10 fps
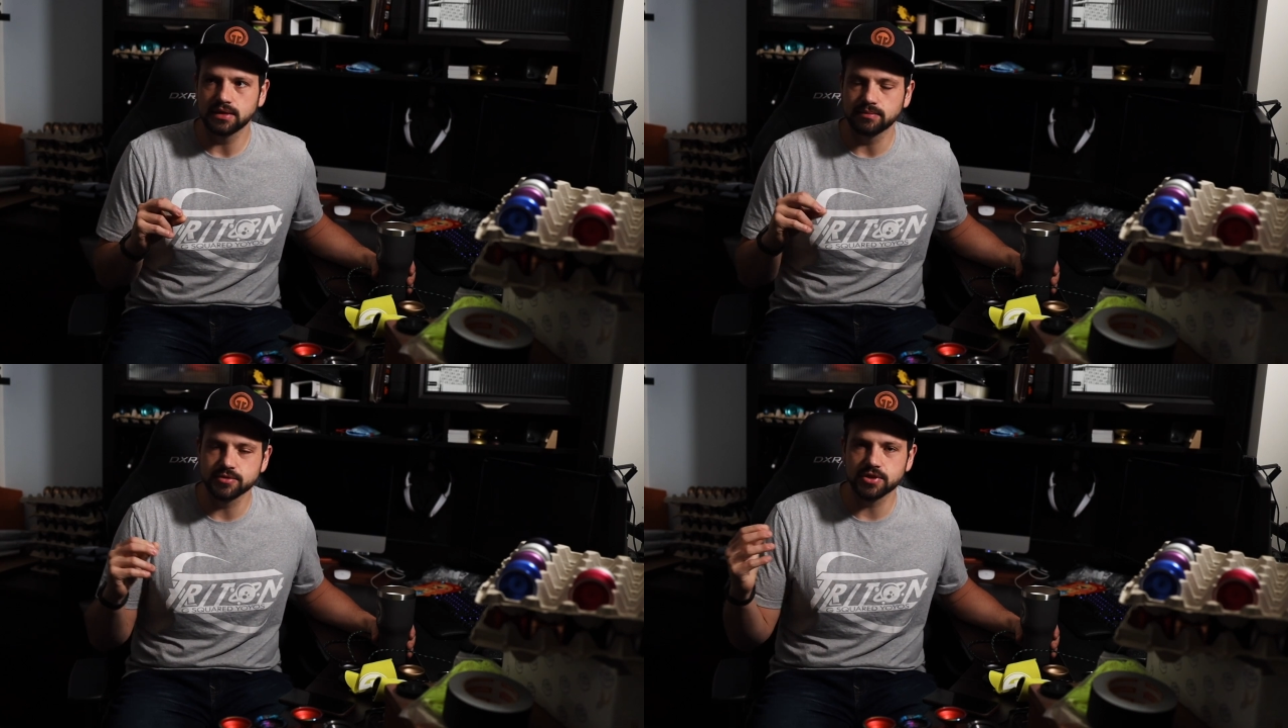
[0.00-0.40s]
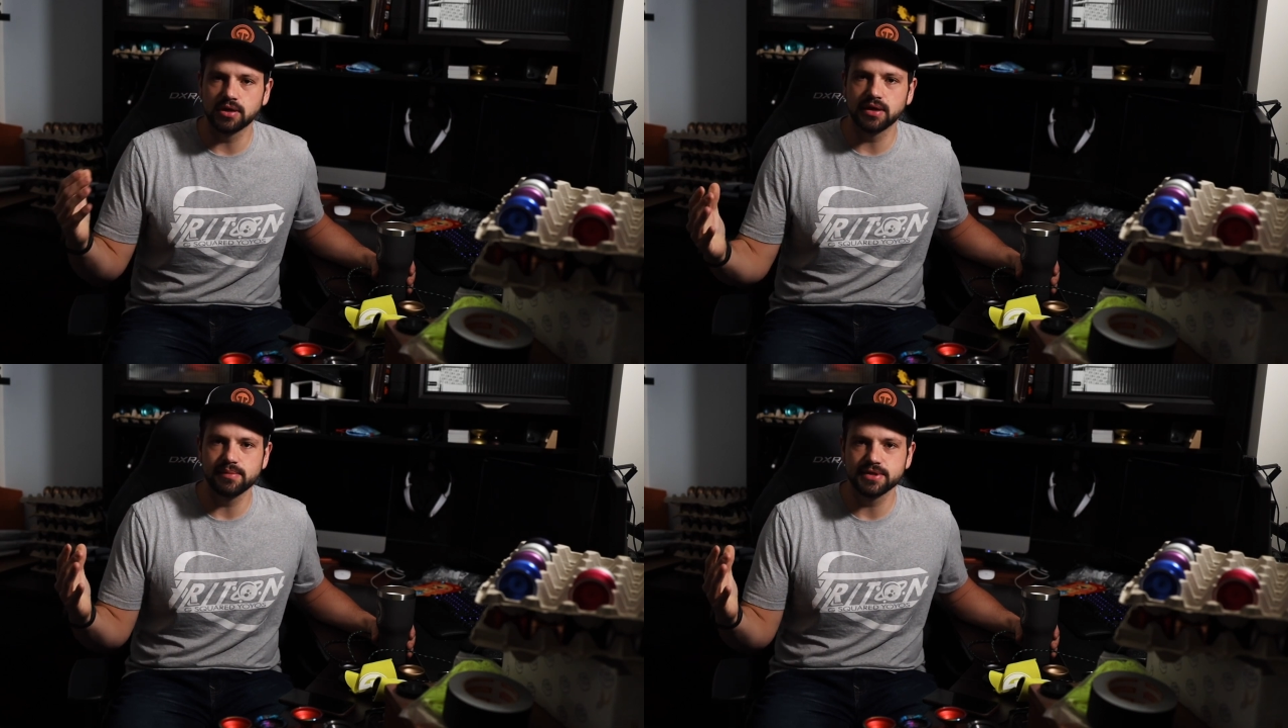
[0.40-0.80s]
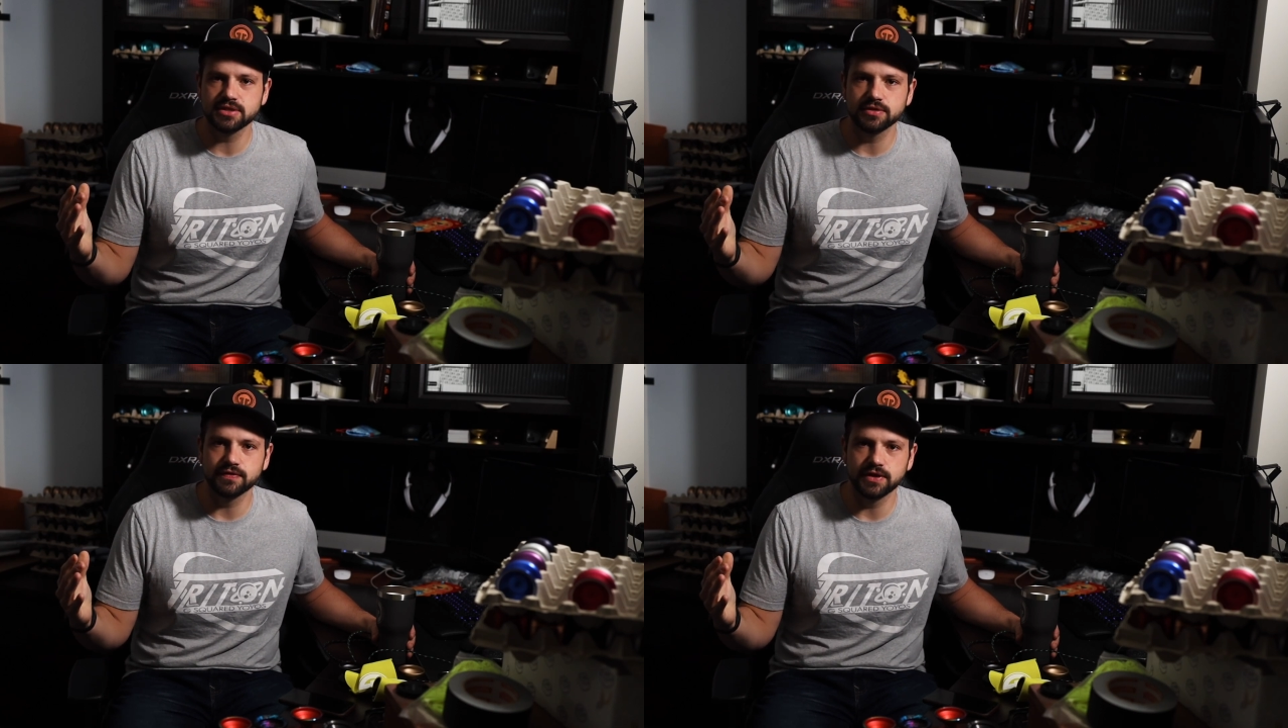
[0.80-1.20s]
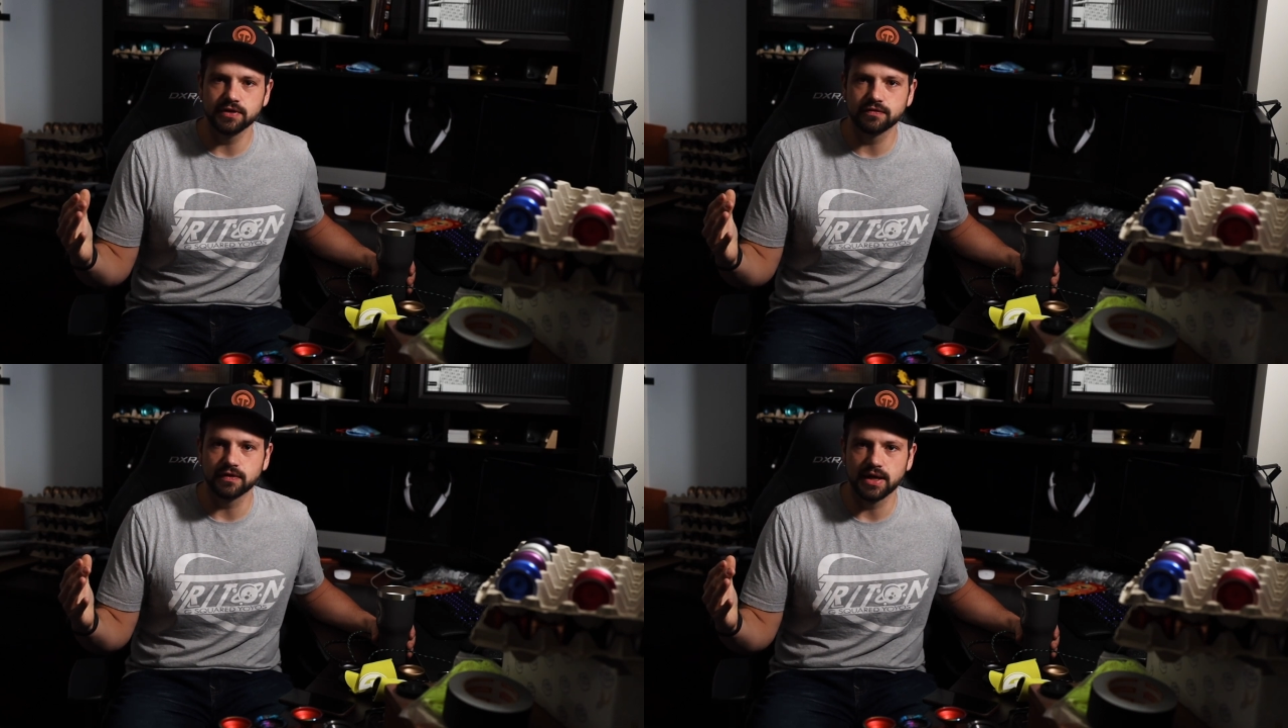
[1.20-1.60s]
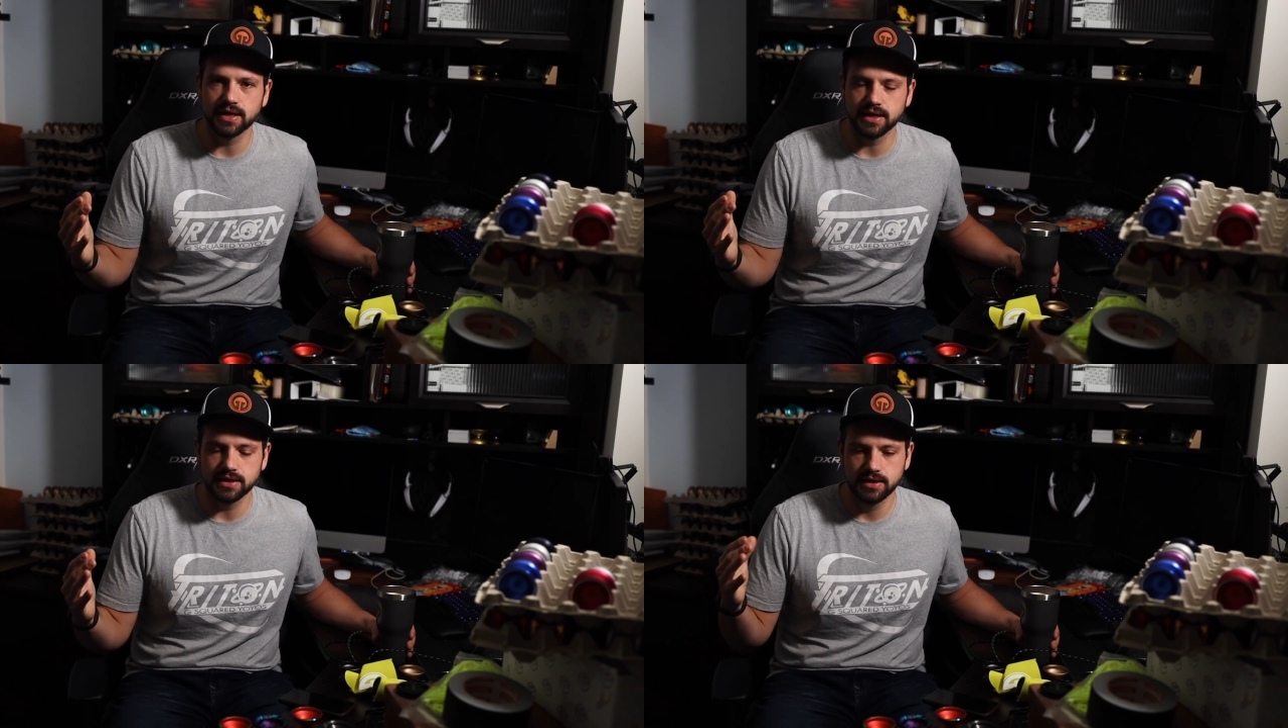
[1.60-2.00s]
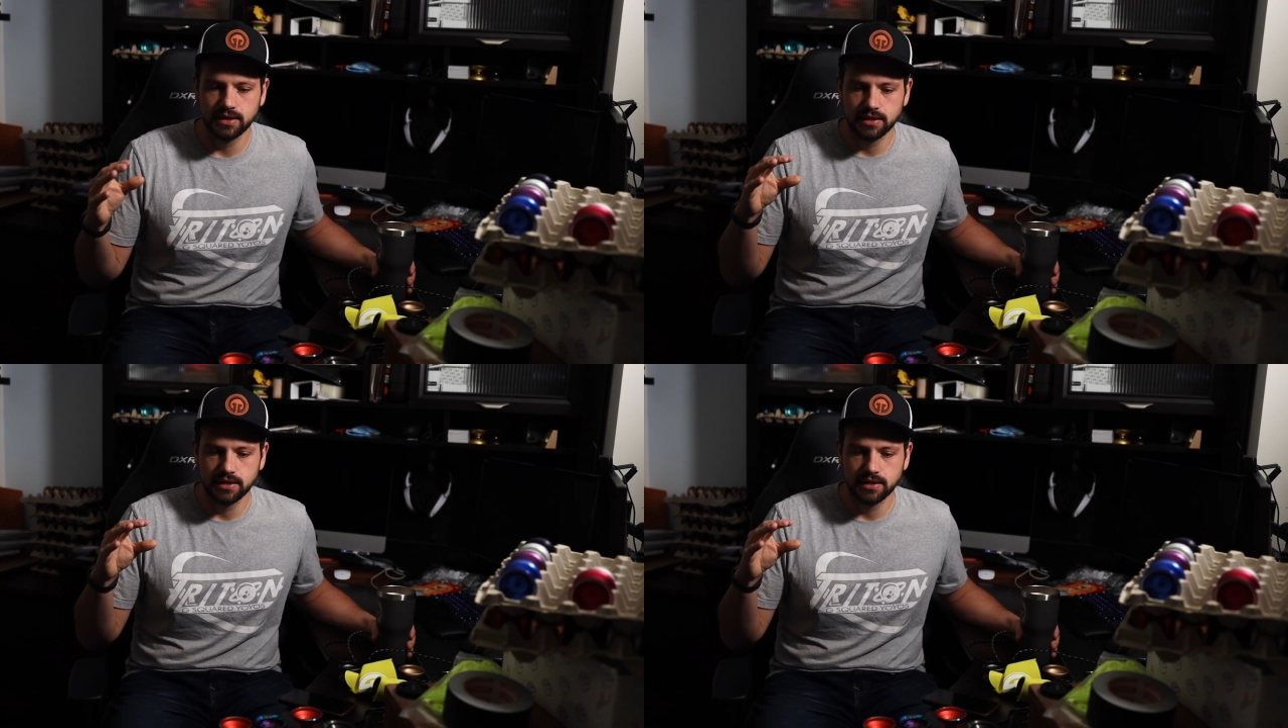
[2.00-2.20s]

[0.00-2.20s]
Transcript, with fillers: I'm sorry I missed your video Friday.